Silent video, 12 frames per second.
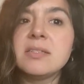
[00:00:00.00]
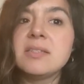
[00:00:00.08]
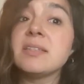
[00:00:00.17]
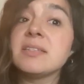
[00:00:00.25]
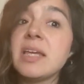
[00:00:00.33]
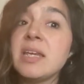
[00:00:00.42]

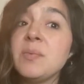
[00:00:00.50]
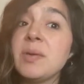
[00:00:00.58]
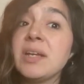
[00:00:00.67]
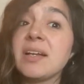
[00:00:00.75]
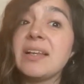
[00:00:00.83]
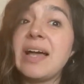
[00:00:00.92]
Does anyone
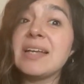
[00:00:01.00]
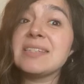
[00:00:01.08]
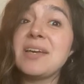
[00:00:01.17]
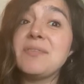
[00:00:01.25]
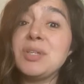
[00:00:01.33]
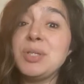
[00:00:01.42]
in class
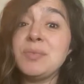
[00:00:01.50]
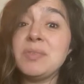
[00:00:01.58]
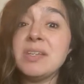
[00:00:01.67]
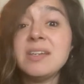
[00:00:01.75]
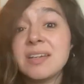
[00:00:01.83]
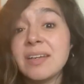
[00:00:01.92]
have a
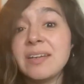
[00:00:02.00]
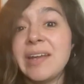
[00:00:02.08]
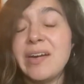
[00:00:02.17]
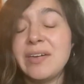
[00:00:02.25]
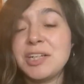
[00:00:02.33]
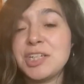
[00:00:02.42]
unique
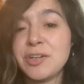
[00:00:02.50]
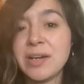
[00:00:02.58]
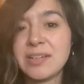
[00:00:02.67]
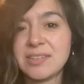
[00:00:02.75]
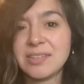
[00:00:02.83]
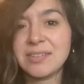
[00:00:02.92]
inherited
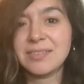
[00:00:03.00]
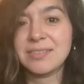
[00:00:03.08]
trait?